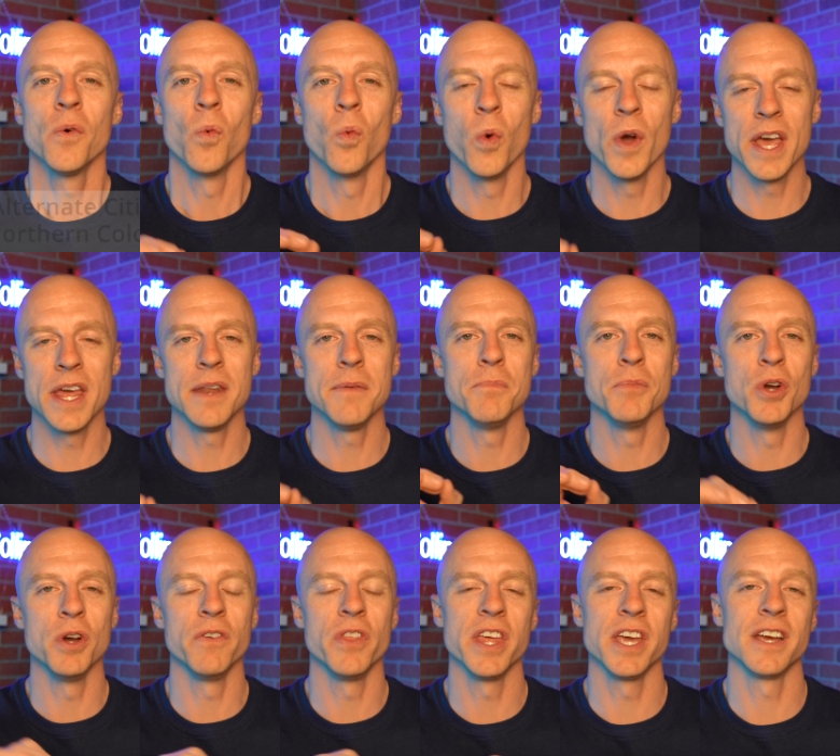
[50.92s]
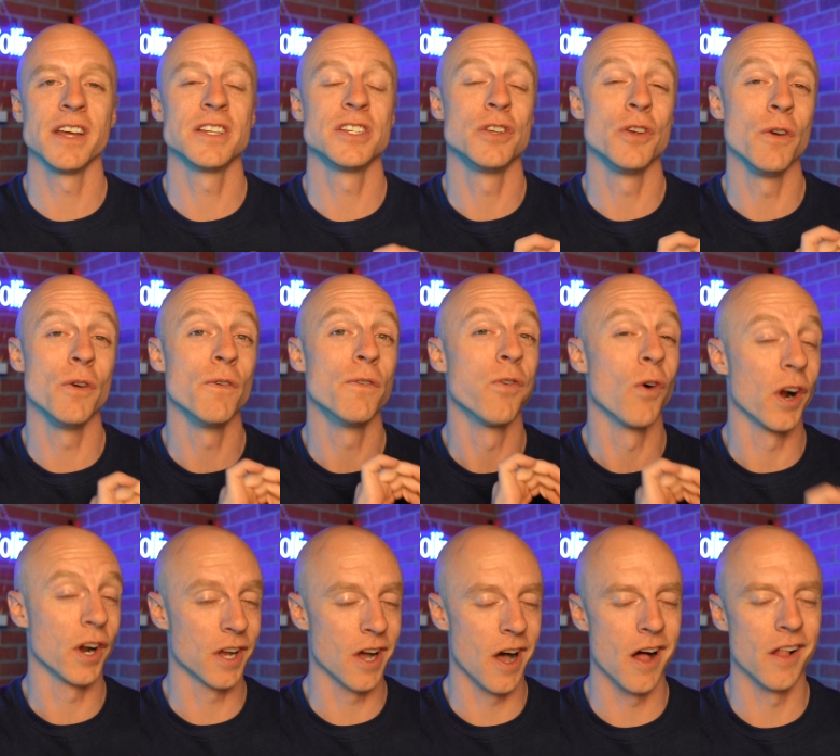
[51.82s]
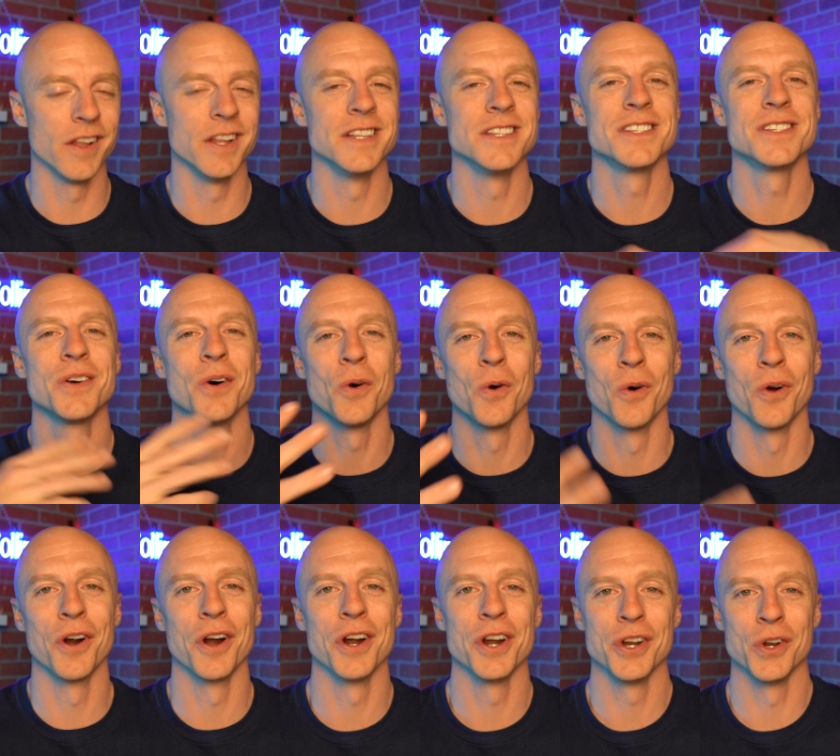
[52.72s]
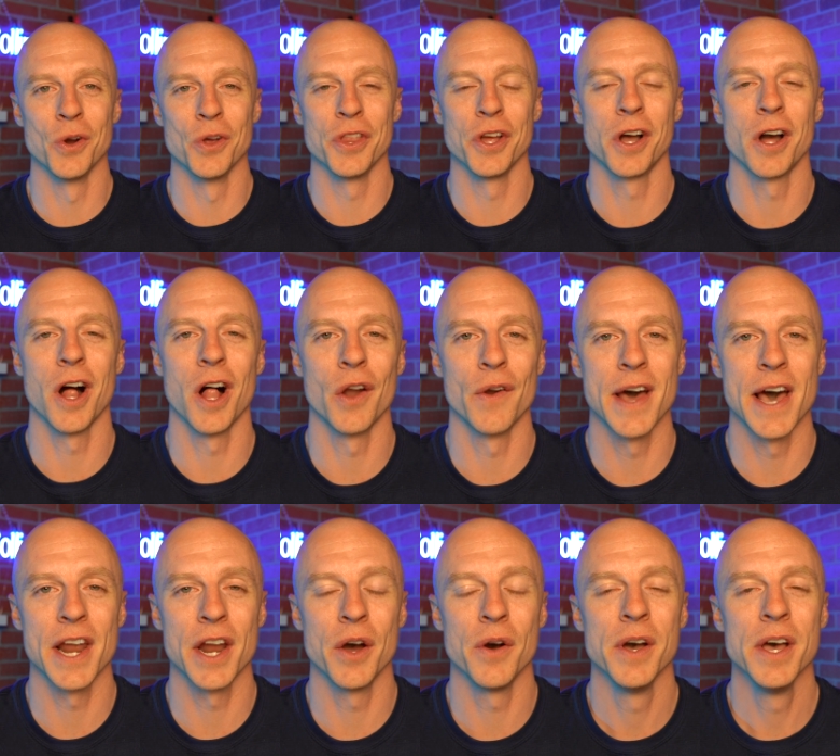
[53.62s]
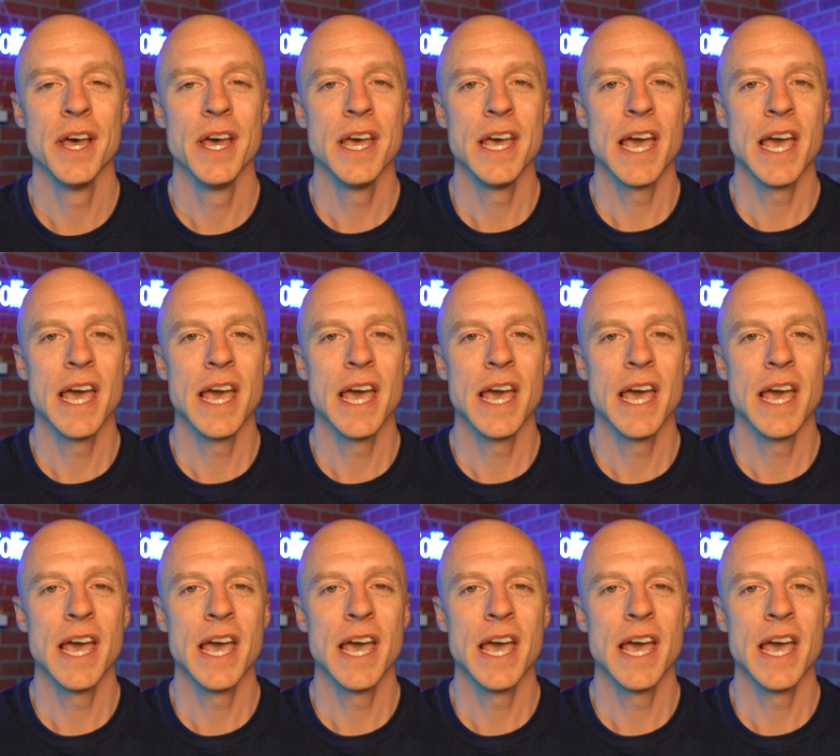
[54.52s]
when moving to Fort Collins or Northern Colorado.